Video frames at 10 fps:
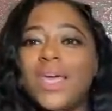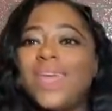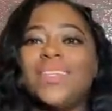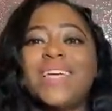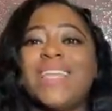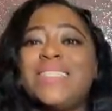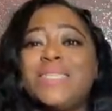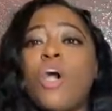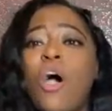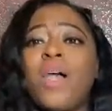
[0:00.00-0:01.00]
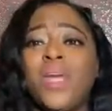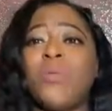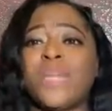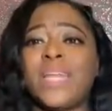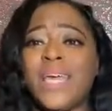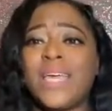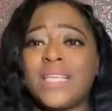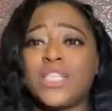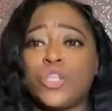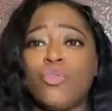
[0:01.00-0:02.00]
Just call it what it
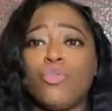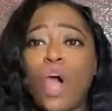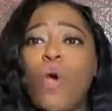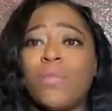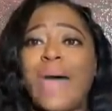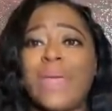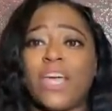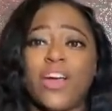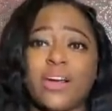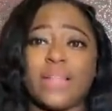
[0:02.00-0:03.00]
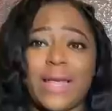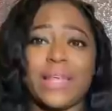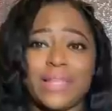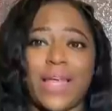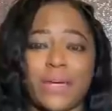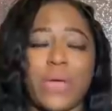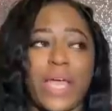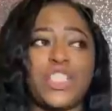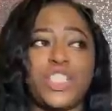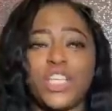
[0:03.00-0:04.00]
is. You don't like her like that,
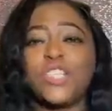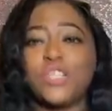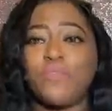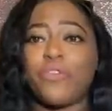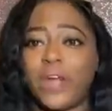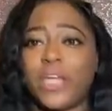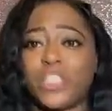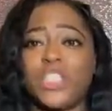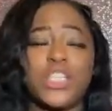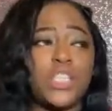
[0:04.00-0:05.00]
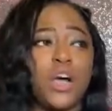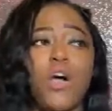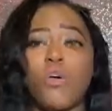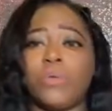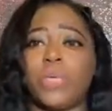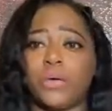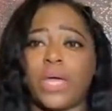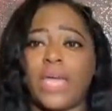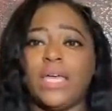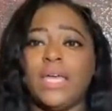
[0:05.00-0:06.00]
okay? She's the friend. She's the homie,
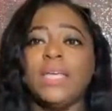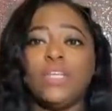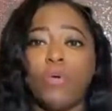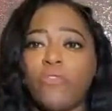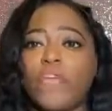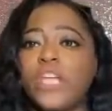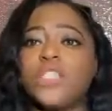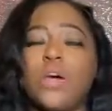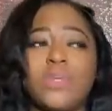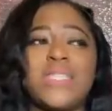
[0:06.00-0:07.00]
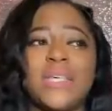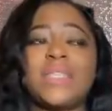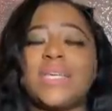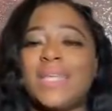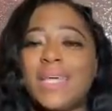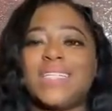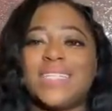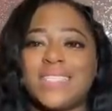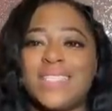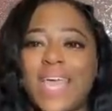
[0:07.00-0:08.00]
okay? You friend zone sis, and that's
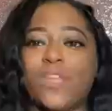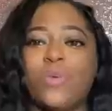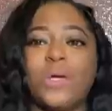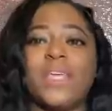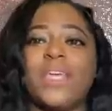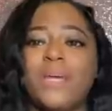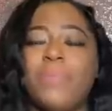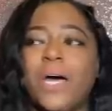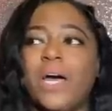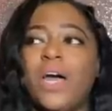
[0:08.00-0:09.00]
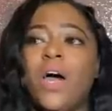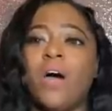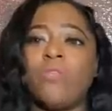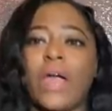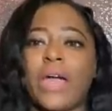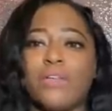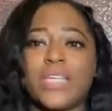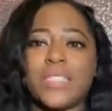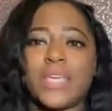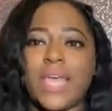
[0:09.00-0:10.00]
just that. You want to keep her around
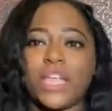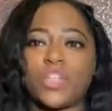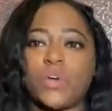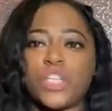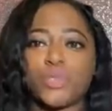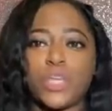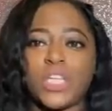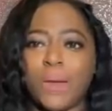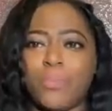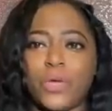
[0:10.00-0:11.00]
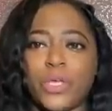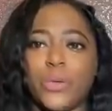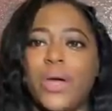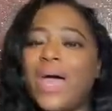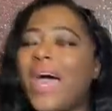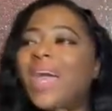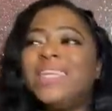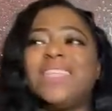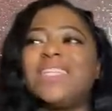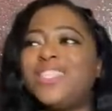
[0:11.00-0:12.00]
just in case Joy switch up on you.
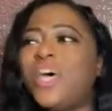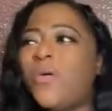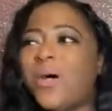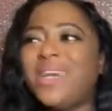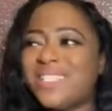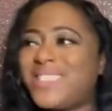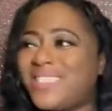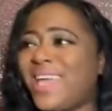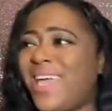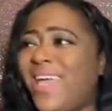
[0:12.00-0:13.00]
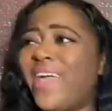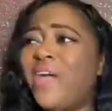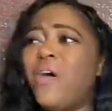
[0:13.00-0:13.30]
I just don't understand